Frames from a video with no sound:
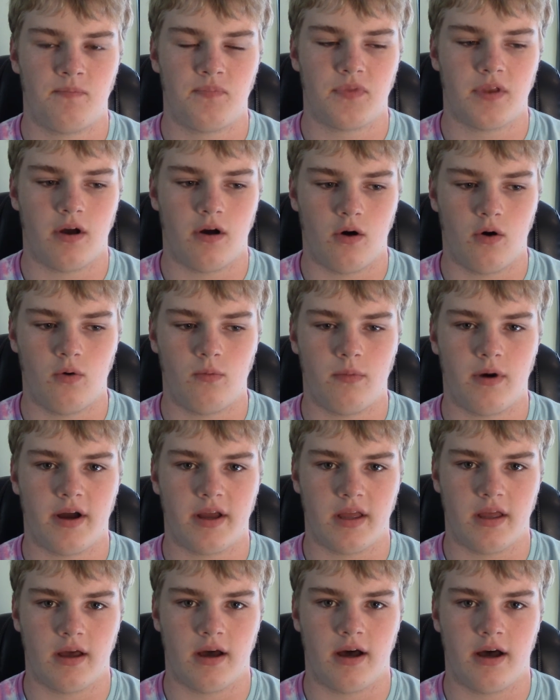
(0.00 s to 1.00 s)
Oh
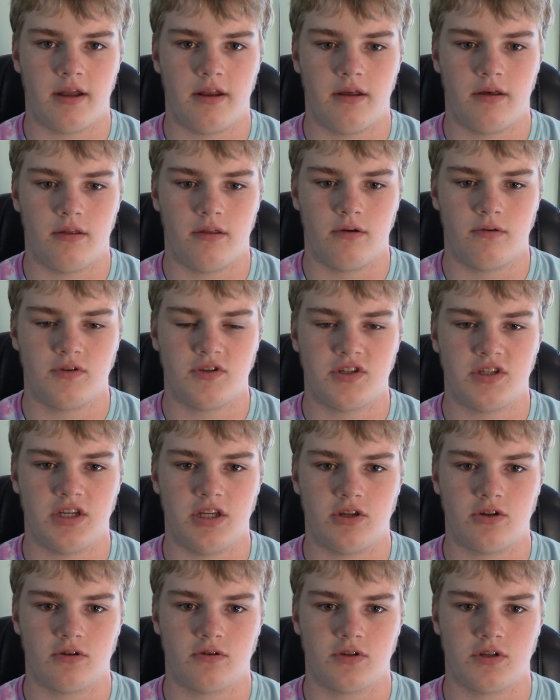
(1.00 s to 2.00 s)
my god, those
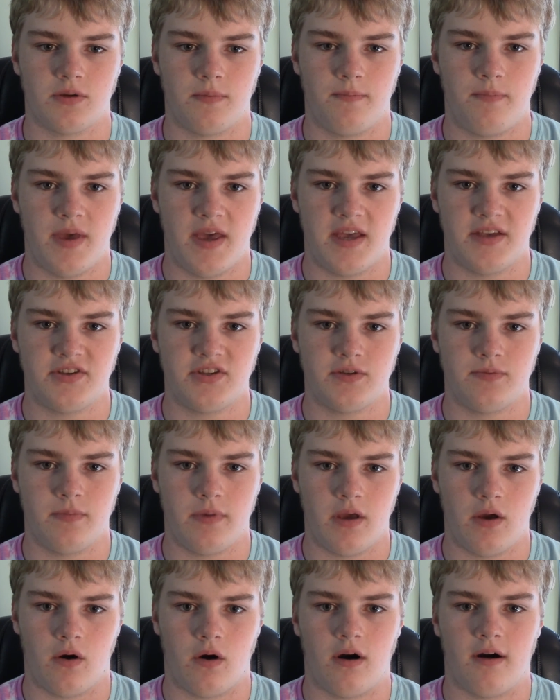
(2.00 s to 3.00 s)
teachers piss
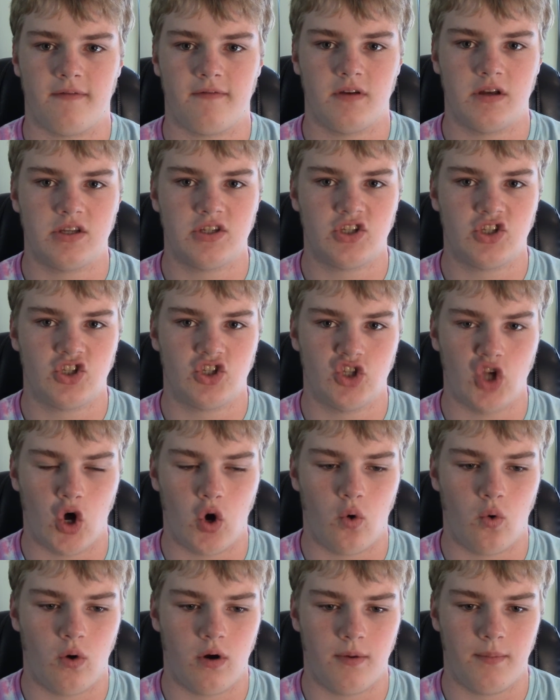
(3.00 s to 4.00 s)
me off
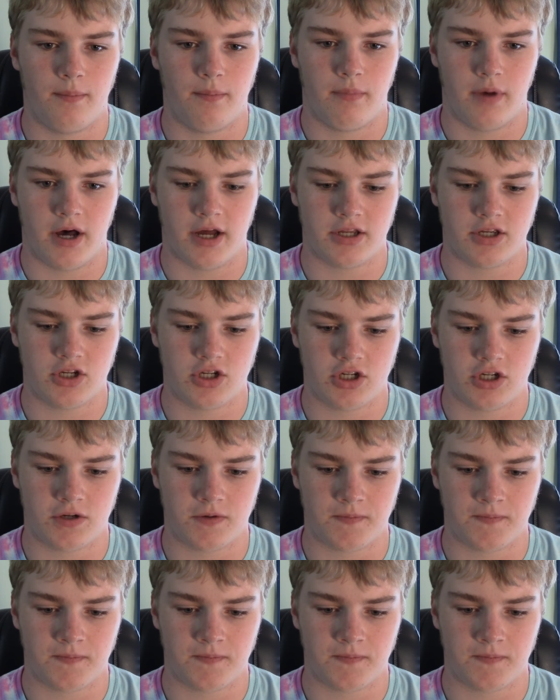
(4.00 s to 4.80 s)
so much.